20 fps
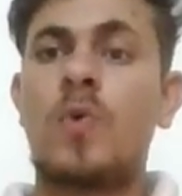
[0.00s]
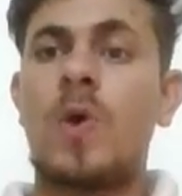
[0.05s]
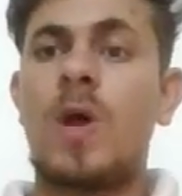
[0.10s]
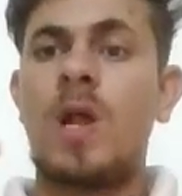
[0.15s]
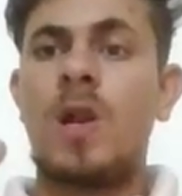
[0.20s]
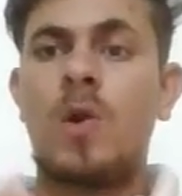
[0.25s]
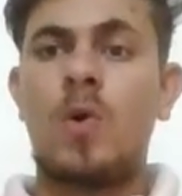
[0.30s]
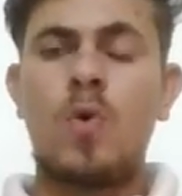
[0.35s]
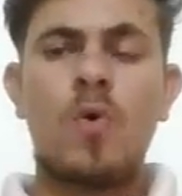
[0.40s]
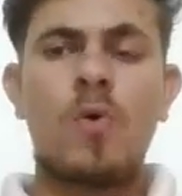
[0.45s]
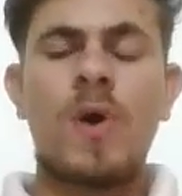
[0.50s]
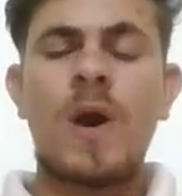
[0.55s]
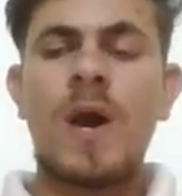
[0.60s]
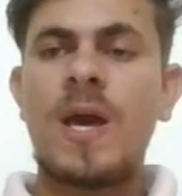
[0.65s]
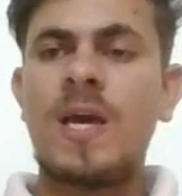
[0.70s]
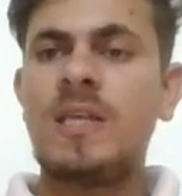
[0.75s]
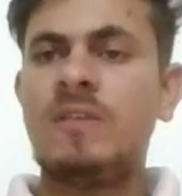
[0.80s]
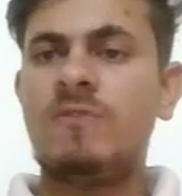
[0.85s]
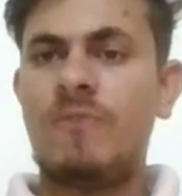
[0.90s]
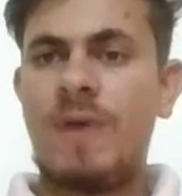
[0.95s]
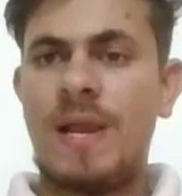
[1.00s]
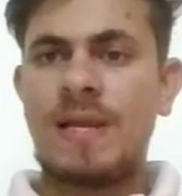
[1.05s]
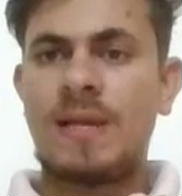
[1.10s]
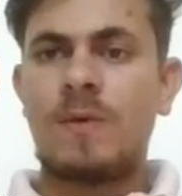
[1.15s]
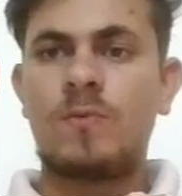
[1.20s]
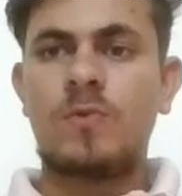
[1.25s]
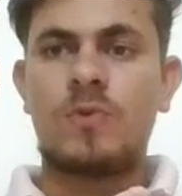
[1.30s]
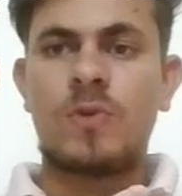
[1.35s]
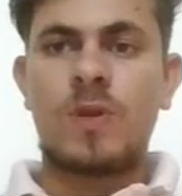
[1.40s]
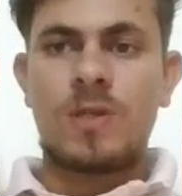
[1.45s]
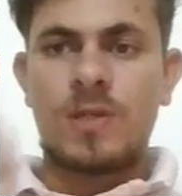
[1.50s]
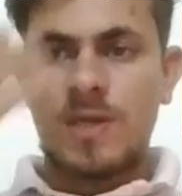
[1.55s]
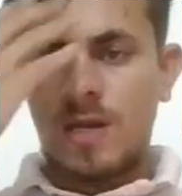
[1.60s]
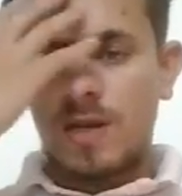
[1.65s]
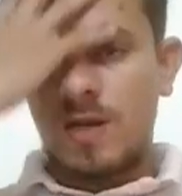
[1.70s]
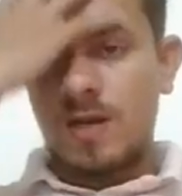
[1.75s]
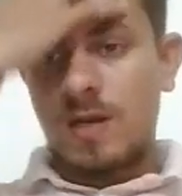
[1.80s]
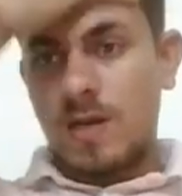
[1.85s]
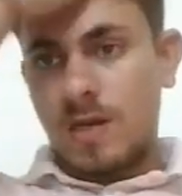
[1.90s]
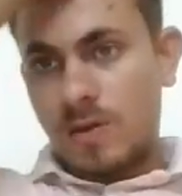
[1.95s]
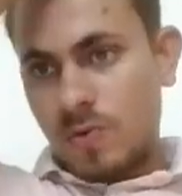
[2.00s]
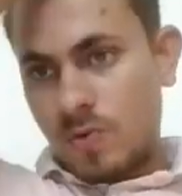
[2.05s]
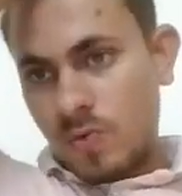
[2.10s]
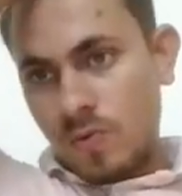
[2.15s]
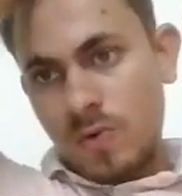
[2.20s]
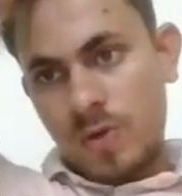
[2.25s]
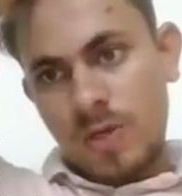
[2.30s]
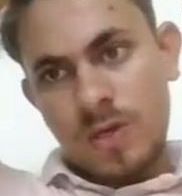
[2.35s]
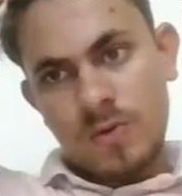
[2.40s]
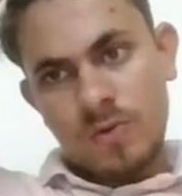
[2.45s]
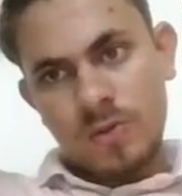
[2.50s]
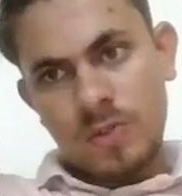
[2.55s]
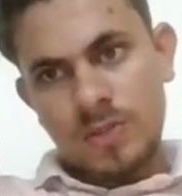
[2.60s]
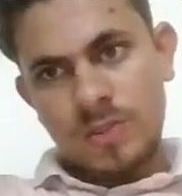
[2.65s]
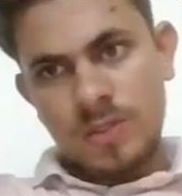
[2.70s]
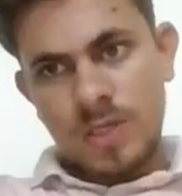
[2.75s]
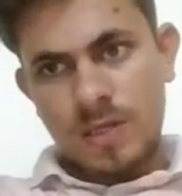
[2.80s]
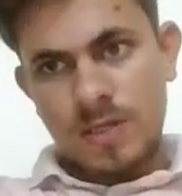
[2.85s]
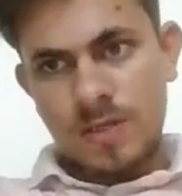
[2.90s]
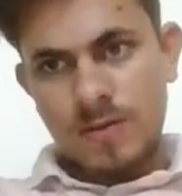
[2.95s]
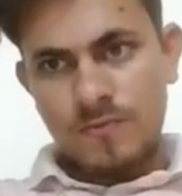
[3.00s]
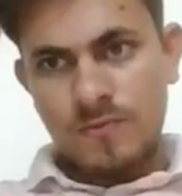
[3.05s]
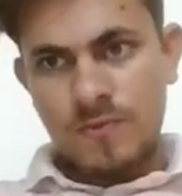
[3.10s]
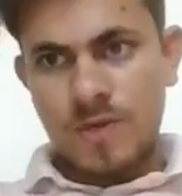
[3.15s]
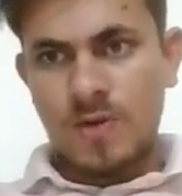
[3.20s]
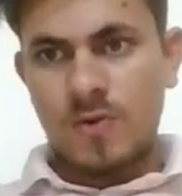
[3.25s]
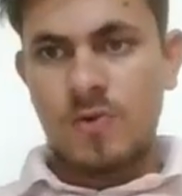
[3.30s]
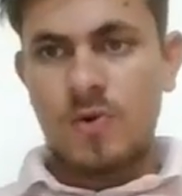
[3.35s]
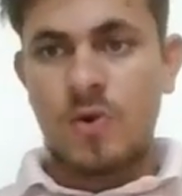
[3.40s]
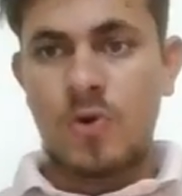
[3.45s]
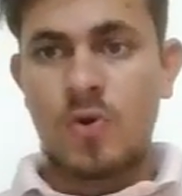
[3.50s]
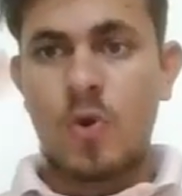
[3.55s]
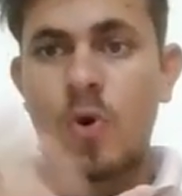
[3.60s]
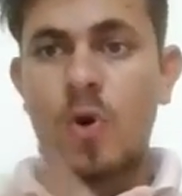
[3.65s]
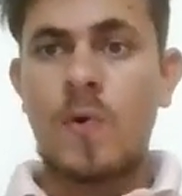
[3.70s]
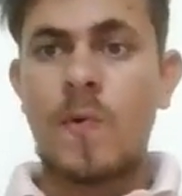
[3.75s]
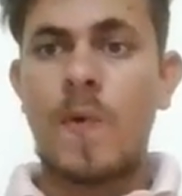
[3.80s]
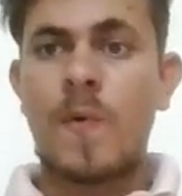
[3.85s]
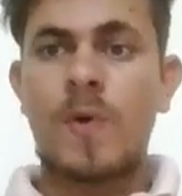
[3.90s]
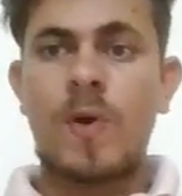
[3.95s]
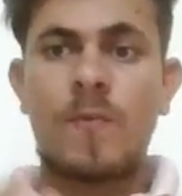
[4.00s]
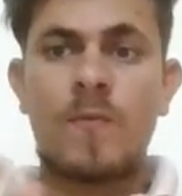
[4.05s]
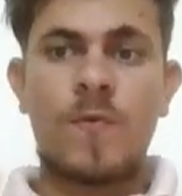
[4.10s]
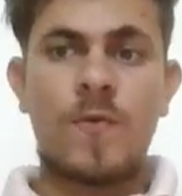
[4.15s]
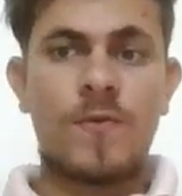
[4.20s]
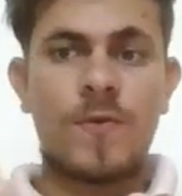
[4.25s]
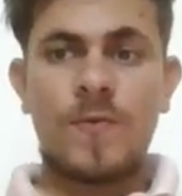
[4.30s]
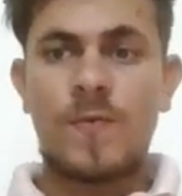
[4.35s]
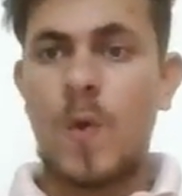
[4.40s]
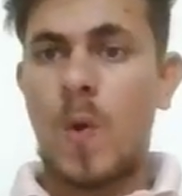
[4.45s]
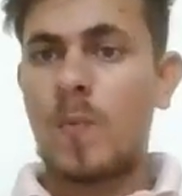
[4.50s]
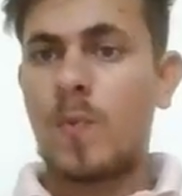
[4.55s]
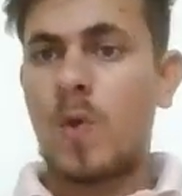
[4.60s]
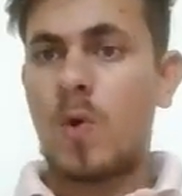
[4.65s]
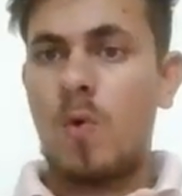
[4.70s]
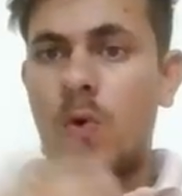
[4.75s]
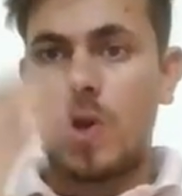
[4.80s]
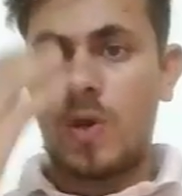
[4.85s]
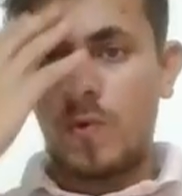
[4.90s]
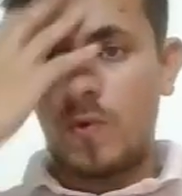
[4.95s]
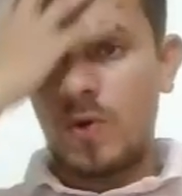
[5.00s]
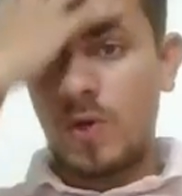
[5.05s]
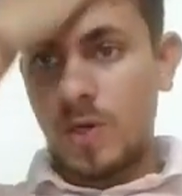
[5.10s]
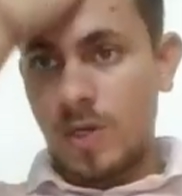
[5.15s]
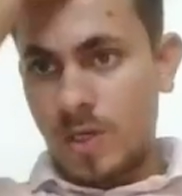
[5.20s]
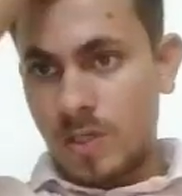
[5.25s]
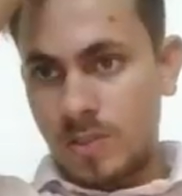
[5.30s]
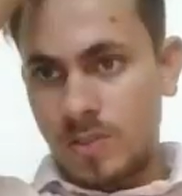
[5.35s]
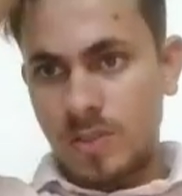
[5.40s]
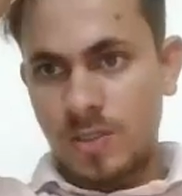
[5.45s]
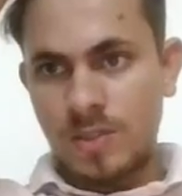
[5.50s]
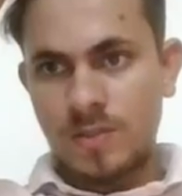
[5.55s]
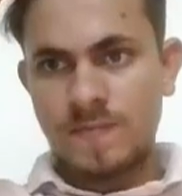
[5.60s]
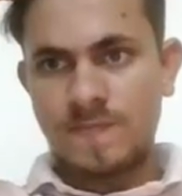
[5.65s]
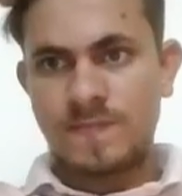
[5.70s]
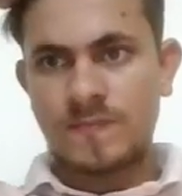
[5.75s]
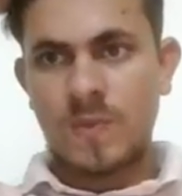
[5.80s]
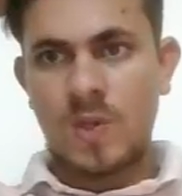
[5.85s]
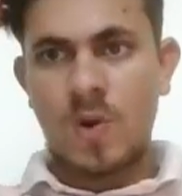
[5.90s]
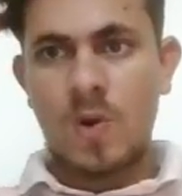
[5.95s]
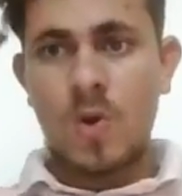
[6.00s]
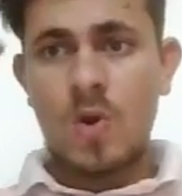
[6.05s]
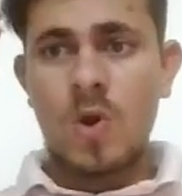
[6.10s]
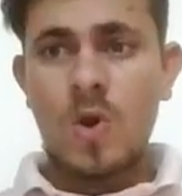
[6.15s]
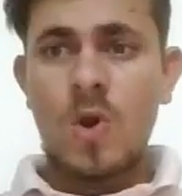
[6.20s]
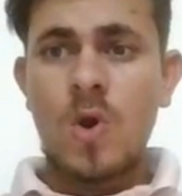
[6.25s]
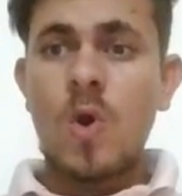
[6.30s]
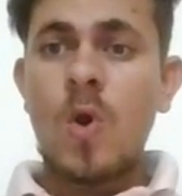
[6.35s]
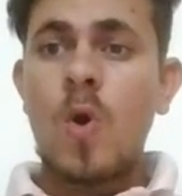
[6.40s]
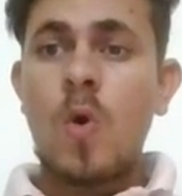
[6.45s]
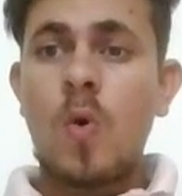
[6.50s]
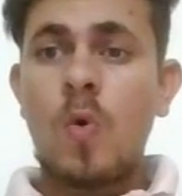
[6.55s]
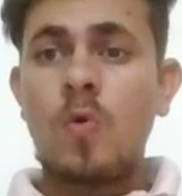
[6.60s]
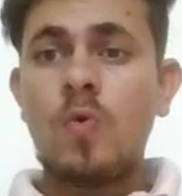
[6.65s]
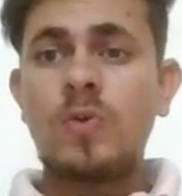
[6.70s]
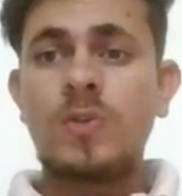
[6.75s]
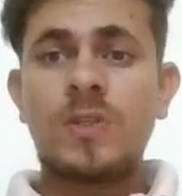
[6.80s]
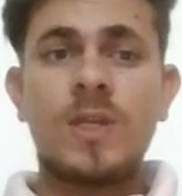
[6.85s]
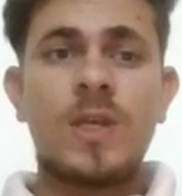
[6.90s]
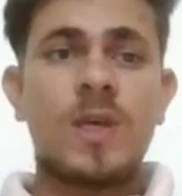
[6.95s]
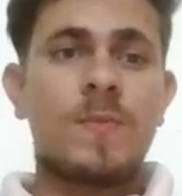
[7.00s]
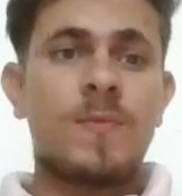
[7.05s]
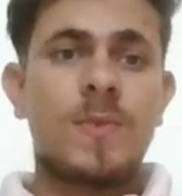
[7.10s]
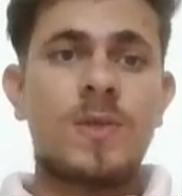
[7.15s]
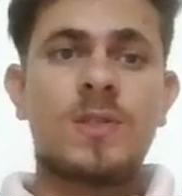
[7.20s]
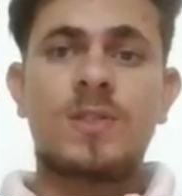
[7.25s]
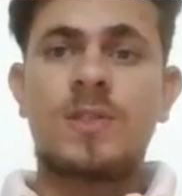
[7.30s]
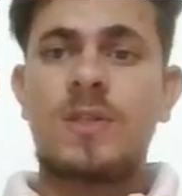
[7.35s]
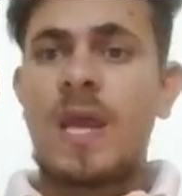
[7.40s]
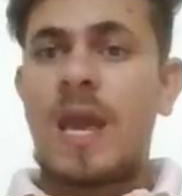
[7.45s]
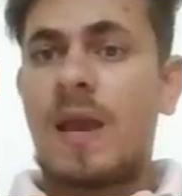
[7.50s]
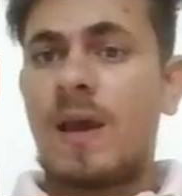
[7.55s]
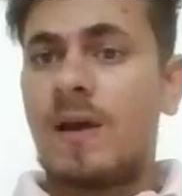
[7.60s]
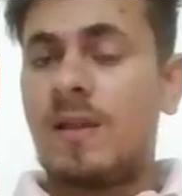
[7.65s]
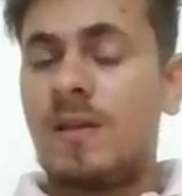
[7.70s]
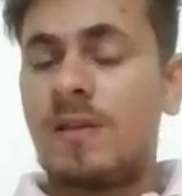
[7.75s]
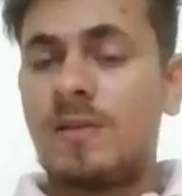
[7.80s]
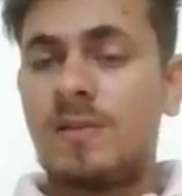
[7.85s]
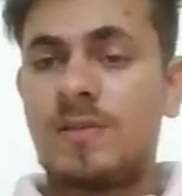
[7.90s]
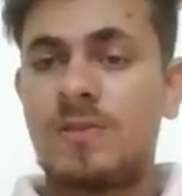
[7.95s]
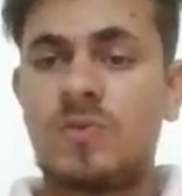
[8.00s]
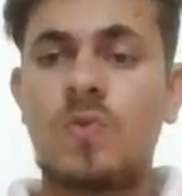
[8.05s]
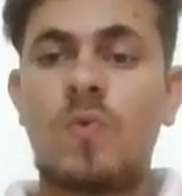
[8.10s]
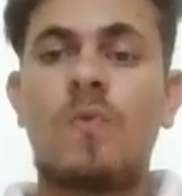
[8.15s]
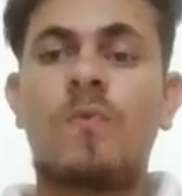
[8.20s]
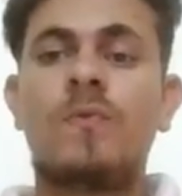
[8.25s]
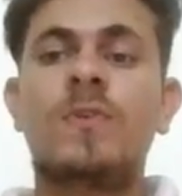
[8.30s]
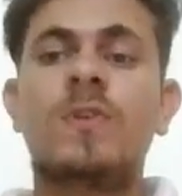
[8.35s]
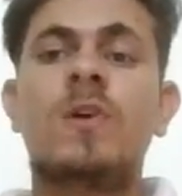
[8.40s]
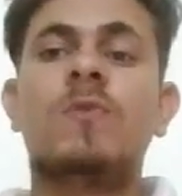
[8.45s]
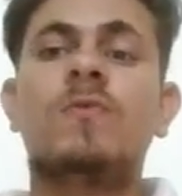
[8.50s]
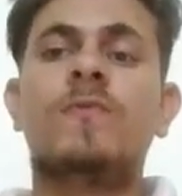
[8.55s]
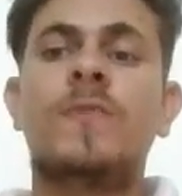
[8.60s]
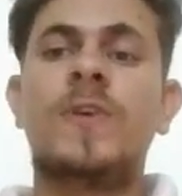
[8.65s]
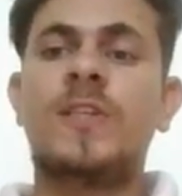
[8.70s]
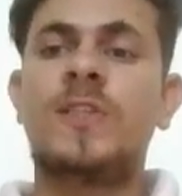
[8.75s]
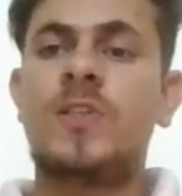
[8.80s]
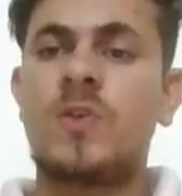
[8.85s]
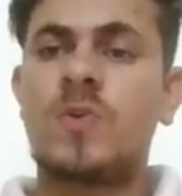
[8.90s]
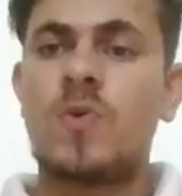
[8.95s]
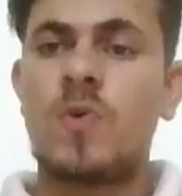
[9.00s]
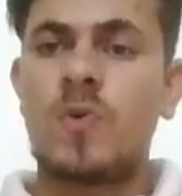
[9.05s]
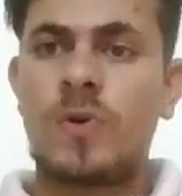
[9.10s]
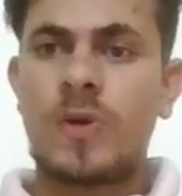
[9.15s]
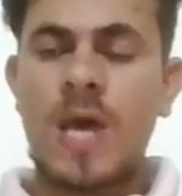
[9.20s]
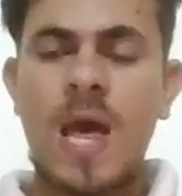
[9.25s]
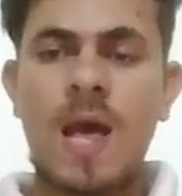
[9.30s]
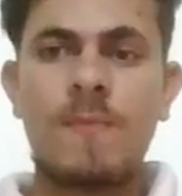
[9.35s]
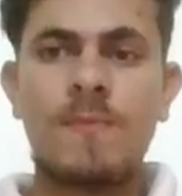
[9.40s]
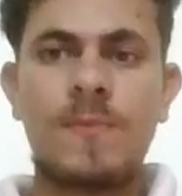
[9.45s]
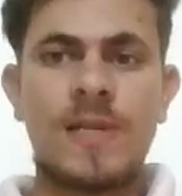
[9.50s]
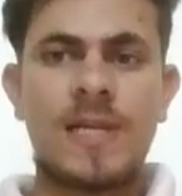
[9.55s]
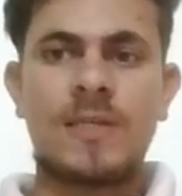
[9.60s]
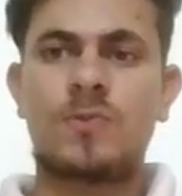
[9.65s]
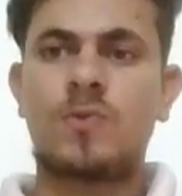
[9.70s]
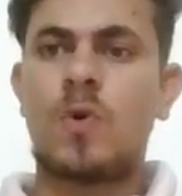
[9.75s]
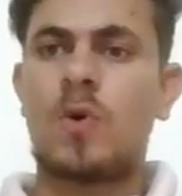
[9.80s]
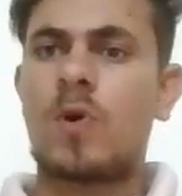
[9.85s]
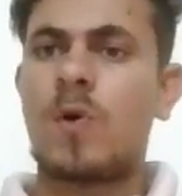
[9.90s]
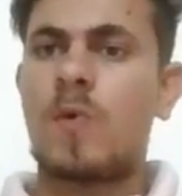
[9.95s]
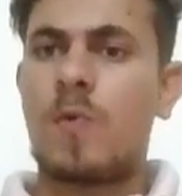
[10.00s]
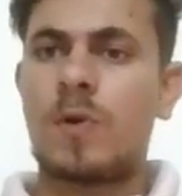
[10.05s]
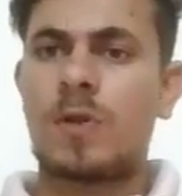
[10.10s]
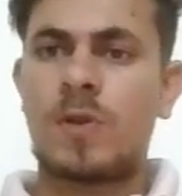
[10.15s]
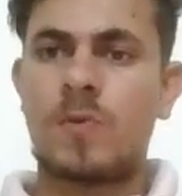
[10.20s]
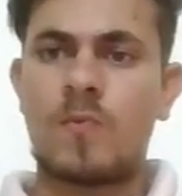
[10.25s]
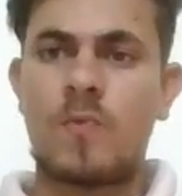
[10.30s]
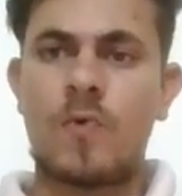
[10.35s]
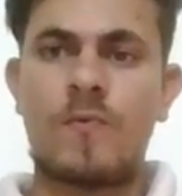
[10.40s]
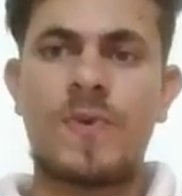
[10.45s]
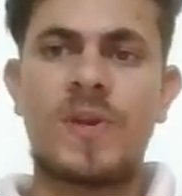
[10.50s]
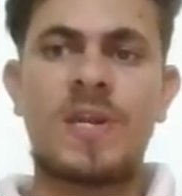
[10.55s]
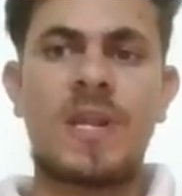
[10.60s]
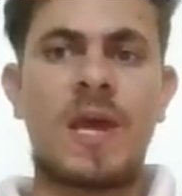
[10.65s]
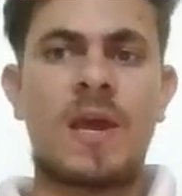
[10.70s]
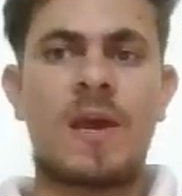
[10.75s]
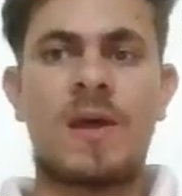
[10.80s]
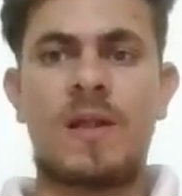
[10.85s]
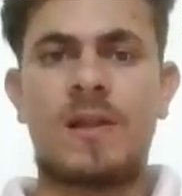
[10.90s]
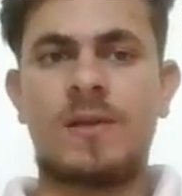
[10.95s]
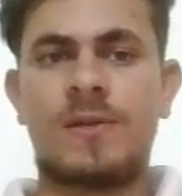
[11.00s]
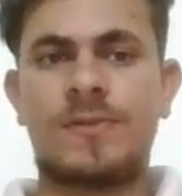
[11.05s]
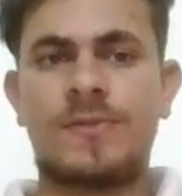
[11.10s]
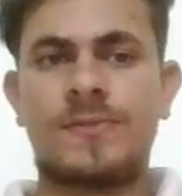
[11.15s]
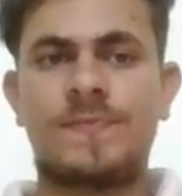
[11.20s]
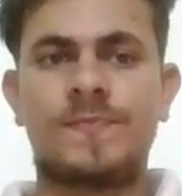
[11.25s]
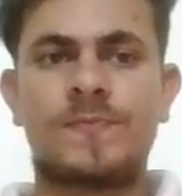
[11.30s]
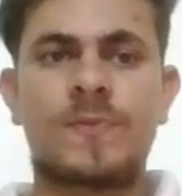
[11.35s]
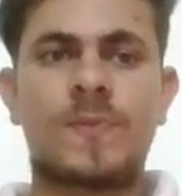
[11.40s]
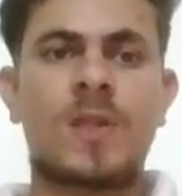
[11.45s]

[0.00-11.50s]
So hello guys, welcome to the channel. And today on this channel, we are going to talk about a movie from the Hollywood industry, whose name is Tangled. So without wasting your time, let's talk about the movie Tangled.